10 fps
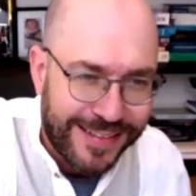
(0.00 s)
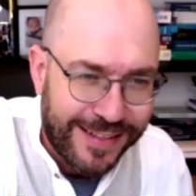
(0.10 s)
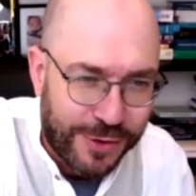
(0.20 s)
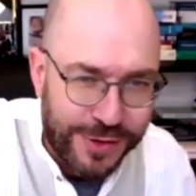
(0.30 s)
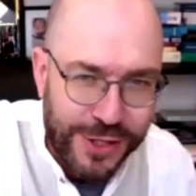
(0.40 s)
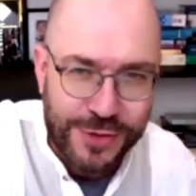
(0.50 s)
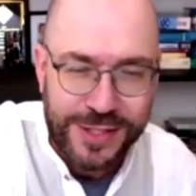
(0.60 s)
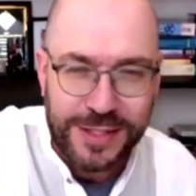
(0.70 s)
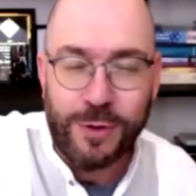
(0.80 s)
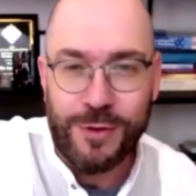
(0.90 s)
their conditions
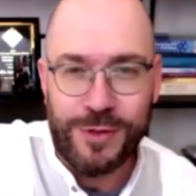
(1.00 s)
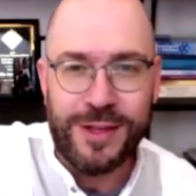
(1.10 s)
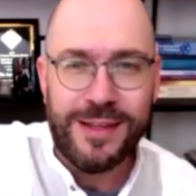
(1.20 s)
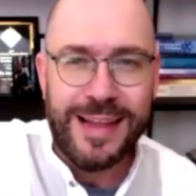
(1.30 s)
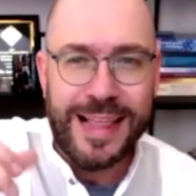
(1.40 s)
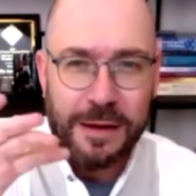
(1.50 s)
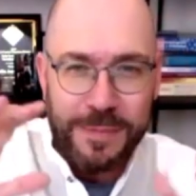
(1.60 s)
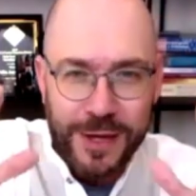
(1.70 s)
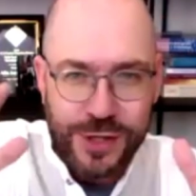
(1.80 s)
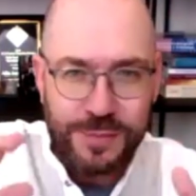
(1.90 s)
in the road, like a
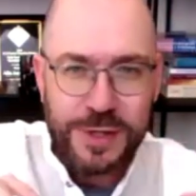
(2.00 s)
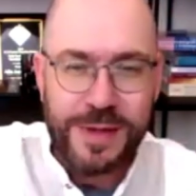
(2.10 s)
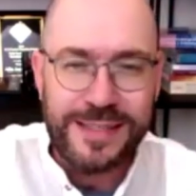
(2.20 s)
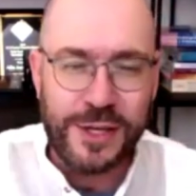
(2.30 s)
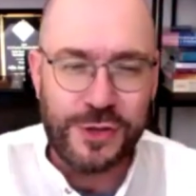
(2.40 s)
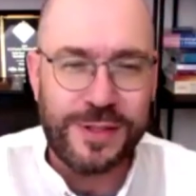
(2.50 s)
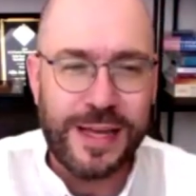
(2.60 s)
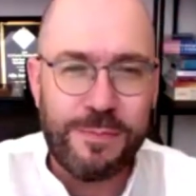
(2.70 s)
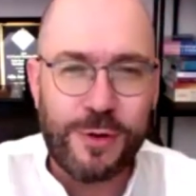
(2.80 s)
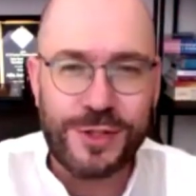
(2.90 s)
Bayesian optimization
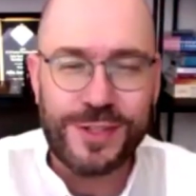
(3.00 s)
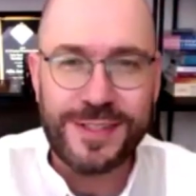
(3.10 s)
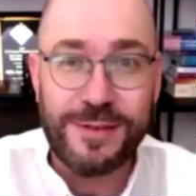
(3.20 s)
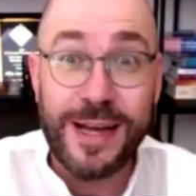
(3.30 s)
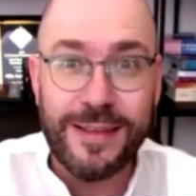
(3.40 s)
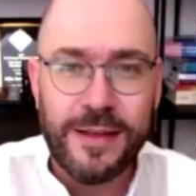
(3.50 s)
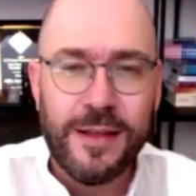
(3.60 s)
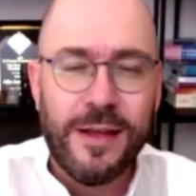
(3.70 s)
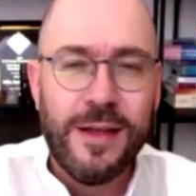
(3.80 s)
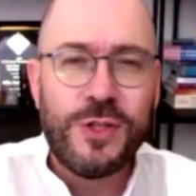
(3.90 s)
type process, right?
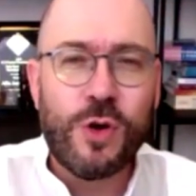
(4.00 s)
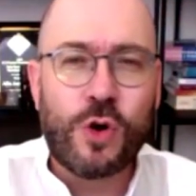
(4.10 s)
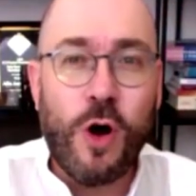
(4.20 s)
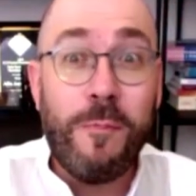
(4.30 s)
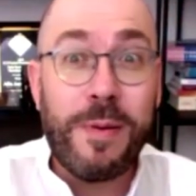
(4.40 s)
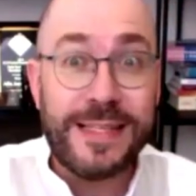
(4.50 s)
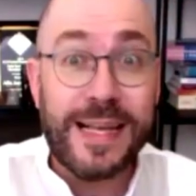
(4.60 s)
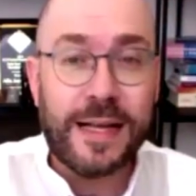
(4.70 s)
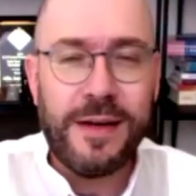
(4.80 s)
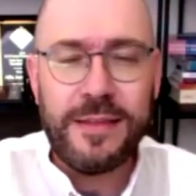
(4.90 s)
So companies
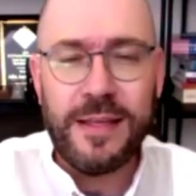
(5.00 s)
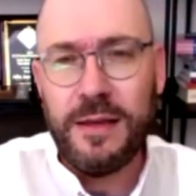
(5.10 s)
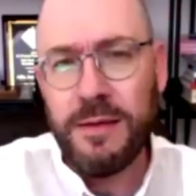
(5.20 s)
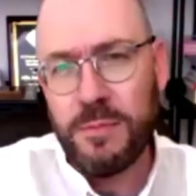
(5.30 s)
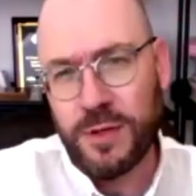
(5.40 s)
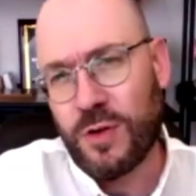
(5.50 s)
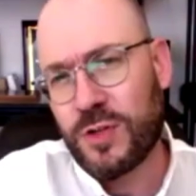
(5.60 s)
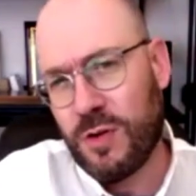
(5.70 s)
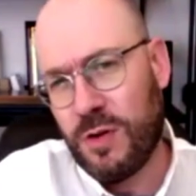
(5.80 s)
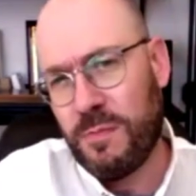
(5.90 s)
like Andretti, but
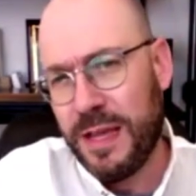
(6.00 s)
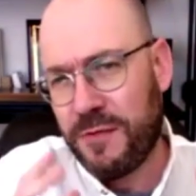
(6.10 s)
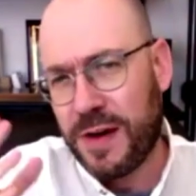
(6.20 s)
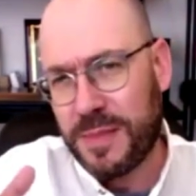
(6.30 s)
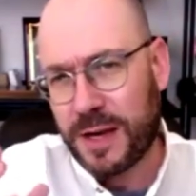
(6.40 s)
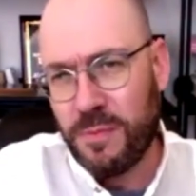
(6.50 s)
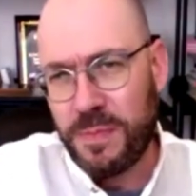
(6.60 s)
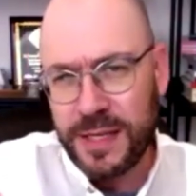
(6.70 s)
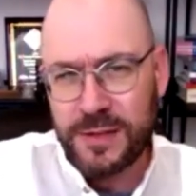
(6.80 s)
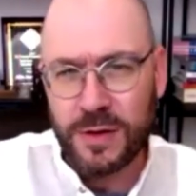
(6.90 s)
also big pharma
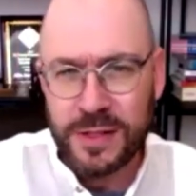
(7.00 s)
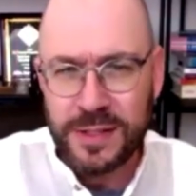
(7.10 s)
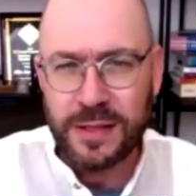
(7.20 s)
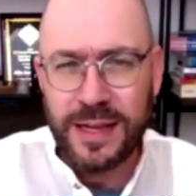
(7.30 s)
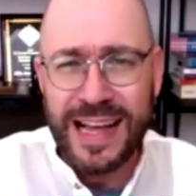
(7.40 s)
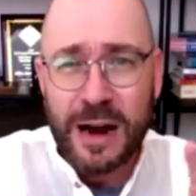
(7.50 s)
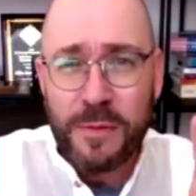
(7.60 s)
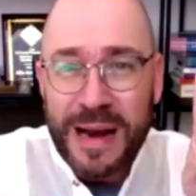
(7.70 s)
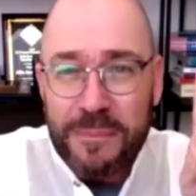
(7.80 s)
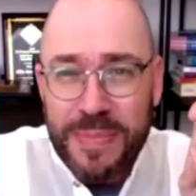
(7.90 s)
companies or etc., are
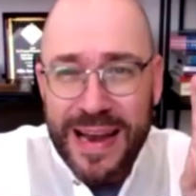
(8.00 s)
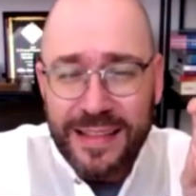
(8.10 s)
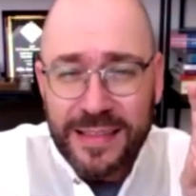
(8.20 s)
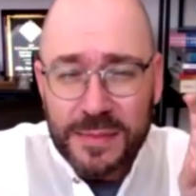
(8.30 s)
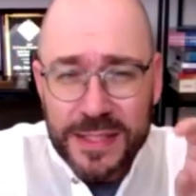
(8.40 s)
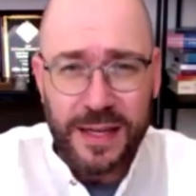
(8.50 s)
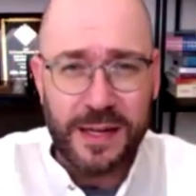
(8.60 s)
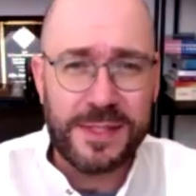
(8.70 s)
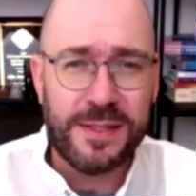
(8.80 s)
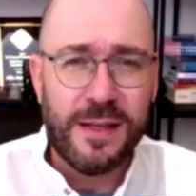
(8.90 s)
preparing
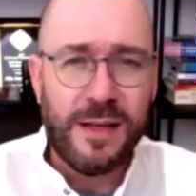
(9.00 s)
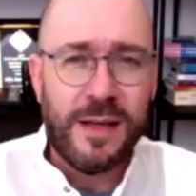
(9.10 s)
themselves.